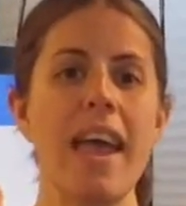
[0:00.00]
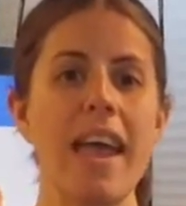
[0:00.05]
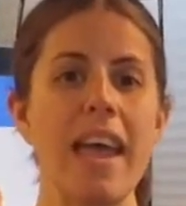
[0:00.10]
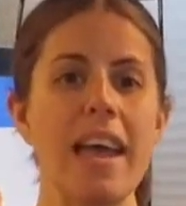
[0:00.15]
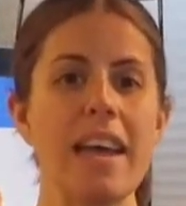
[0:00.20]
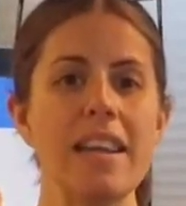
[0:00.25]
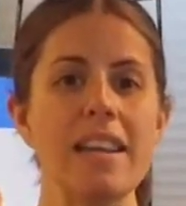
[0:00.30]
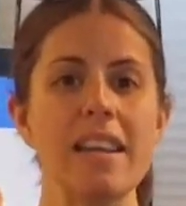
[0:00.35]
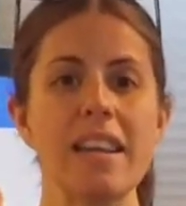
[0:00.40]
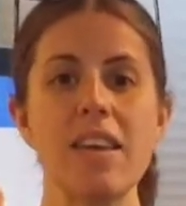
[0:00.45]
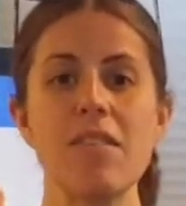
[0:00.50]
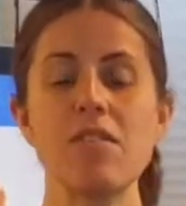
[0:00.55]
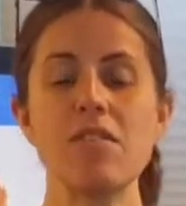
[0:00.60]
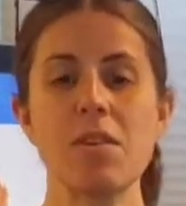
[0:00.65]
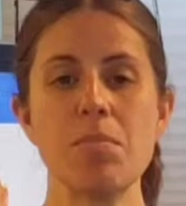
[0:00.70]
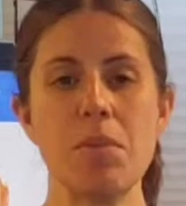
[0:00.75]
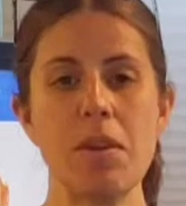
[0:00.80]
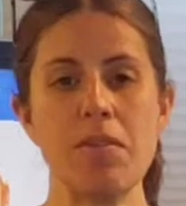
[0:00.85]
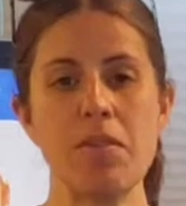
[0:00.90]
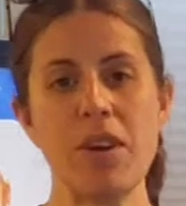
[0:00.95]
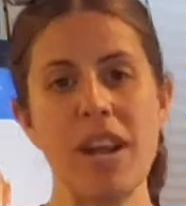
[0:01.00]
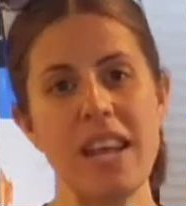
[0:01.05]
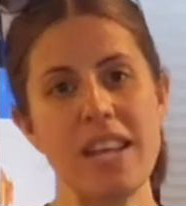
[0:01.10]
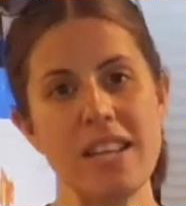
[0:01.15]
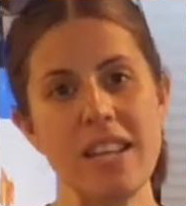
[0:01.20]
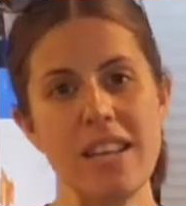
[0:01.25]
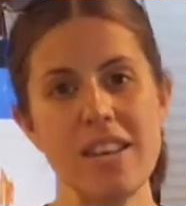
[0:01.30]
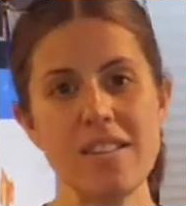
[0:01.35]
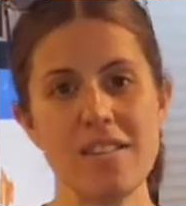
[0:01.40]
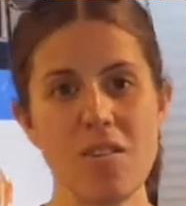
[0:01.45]
and give some different
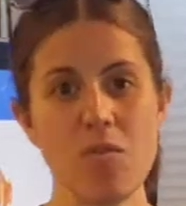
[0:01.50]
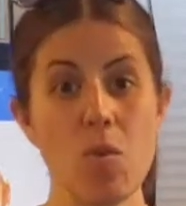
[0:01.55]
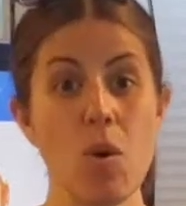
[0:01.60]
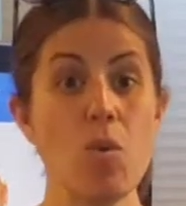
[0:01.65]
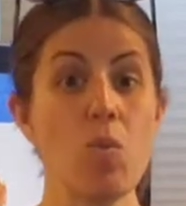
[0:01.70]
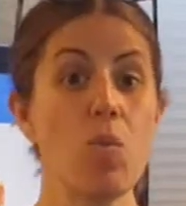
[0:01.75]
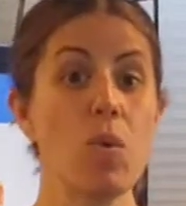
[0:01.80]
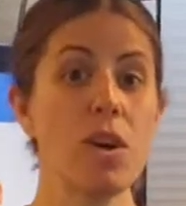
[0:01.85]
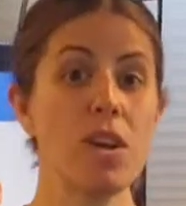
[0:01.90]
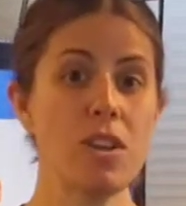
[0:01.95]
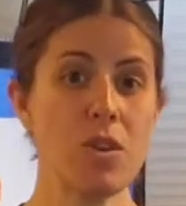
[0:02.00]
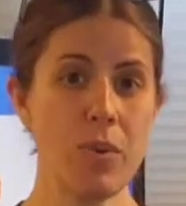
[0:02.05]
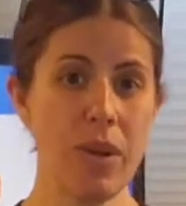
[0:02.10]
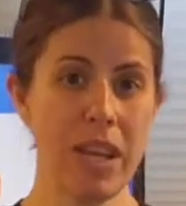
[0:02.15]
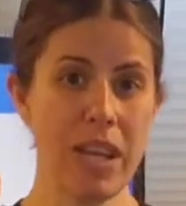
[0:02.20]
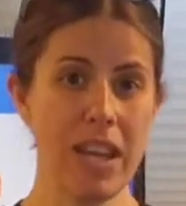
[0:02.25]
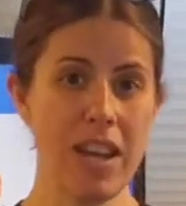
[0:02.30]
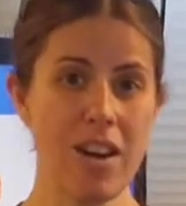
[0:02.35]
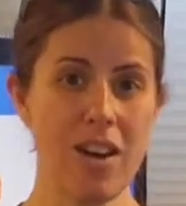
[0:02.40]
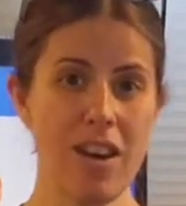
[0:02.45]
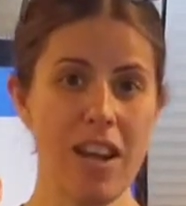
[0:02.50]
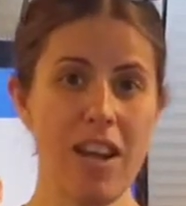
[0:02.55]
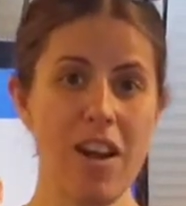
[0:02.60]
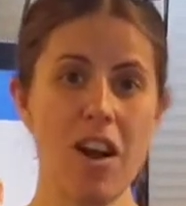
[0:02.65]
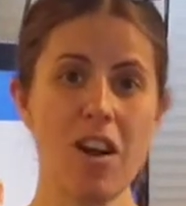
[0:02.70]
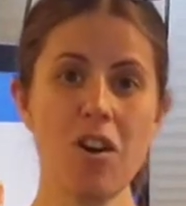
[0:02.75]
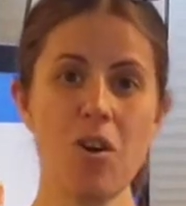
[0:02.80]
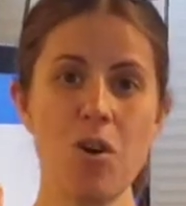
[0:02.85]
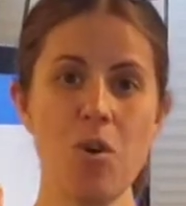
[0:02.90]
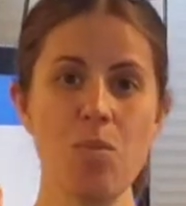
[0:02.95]
ideas of what we're doing here in
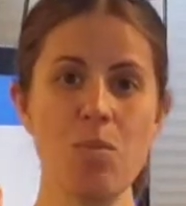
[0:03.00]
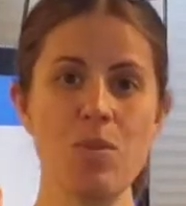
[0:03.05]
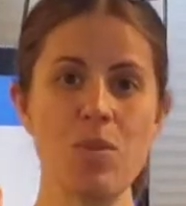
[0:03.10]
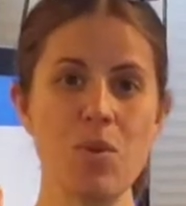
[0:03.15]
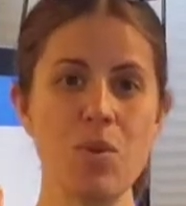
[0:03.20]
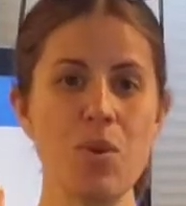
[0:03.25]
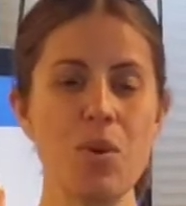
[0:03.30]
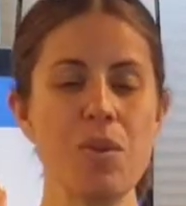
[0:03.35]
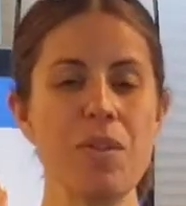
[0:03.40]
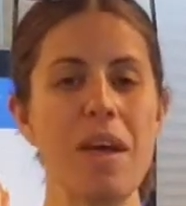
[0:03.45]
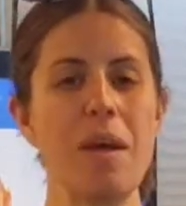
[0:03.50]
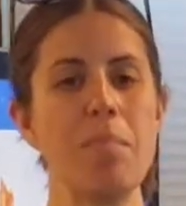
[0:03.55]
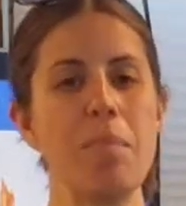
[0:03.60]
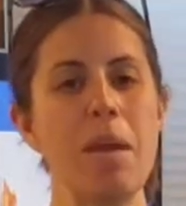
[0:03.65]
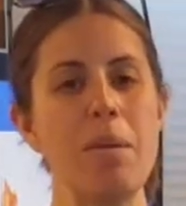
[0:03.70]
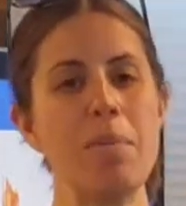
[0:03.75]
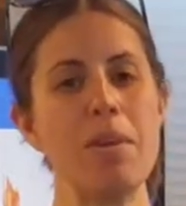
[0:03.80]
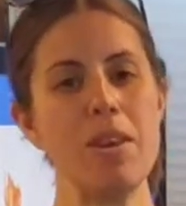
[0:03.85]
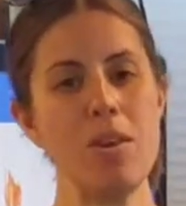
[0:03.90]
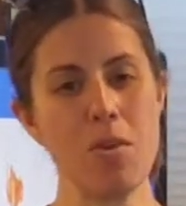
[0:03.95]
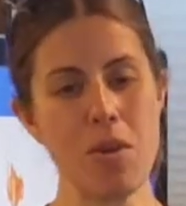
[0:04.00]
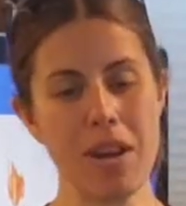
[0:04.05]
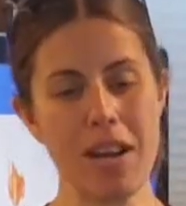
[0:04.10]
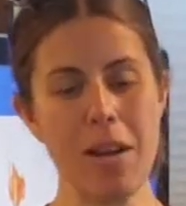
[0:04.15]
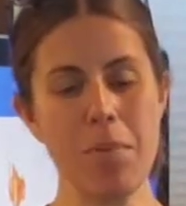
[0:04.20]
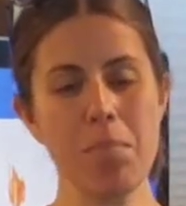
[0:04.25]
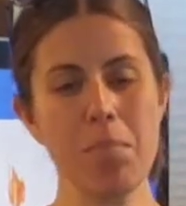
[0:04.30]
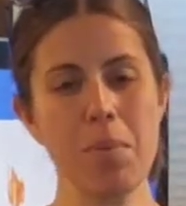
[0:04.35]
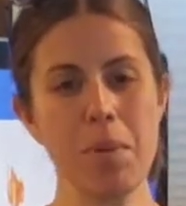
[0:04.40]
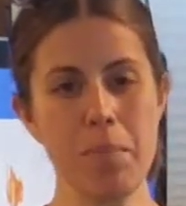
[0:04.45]
our homeschool that maybe you can
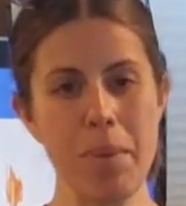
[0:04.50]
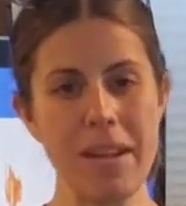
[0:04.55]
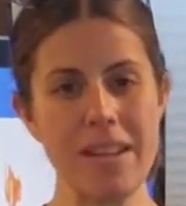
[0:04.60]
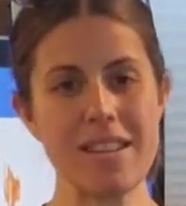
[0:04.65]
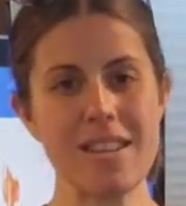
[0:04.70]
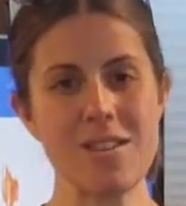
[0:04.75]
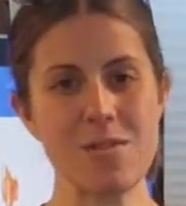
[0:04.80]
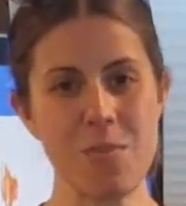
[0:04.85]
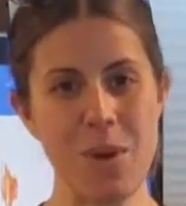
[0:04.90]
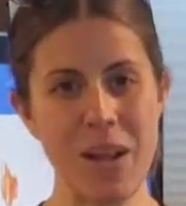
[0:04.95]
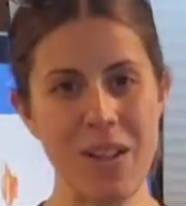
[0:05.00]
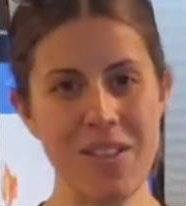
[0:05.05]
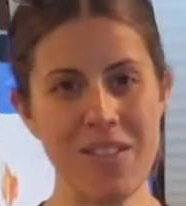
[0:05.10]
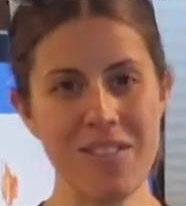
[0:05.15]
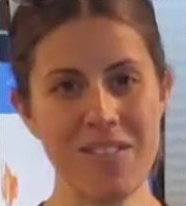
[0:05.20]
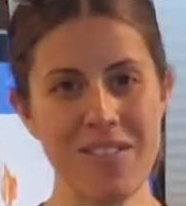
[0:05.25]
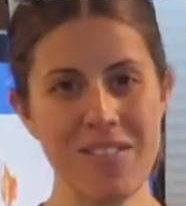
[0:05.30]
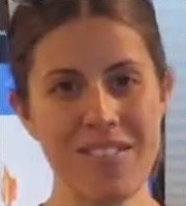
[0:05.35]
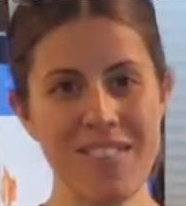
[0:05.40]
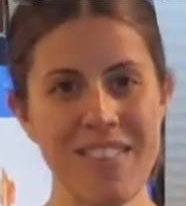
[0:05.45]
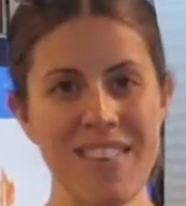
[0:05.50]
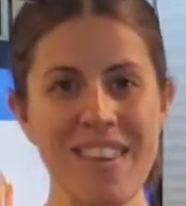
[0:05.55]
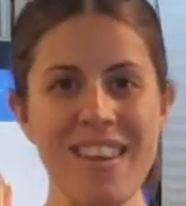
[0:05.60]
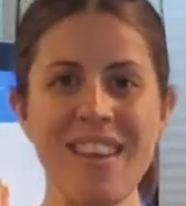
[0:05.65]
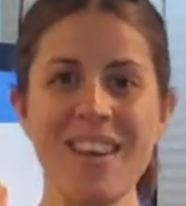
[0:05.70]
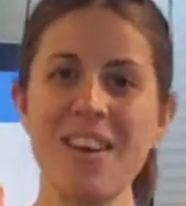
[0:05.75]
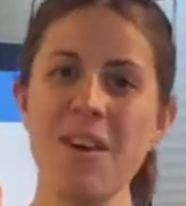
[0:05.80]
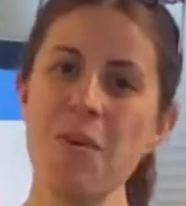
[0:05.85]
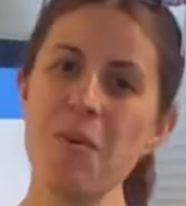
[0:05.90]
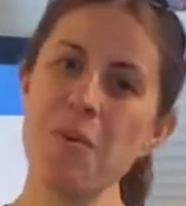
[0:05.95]
implement as well.
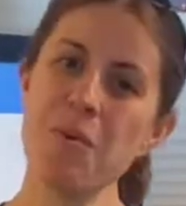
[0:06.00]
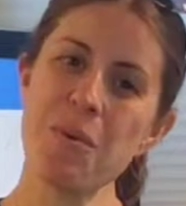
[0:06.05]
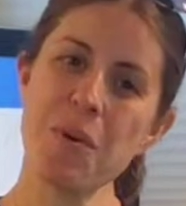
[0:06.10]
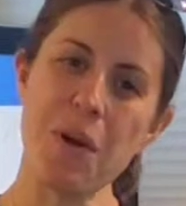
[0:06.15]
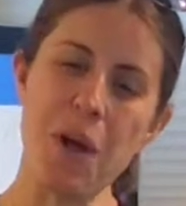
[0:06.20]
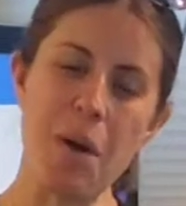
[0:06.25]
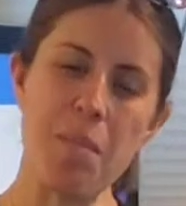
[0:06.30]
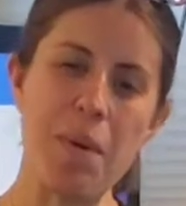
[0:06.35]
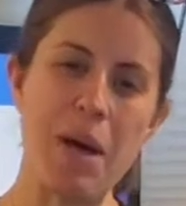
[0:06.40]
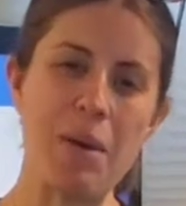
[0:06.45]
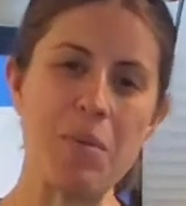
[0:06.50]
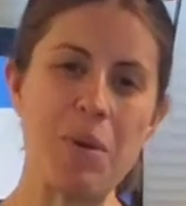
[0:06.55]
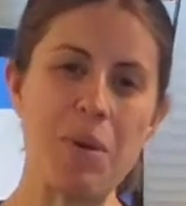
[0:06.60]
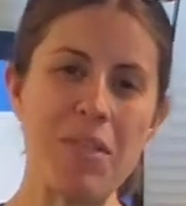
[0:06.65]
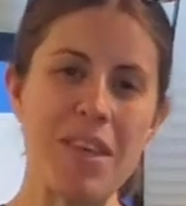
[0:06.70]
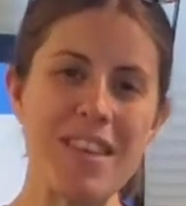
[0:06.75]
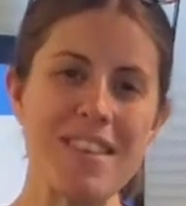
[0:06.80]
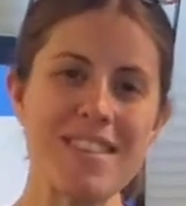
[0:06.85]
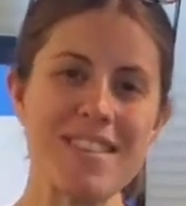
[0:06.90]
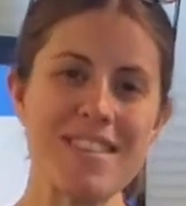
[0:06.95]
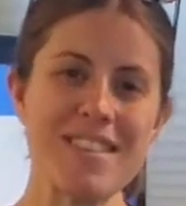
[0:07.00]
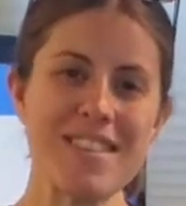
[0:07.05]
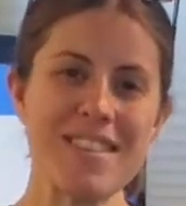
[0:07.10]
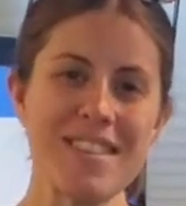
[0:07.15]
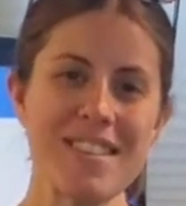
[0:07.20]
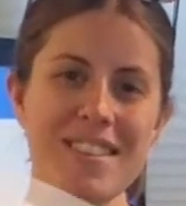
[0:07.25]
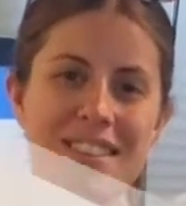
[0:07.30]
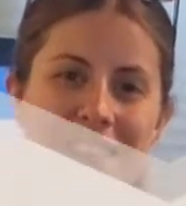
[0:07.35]
Come on with us.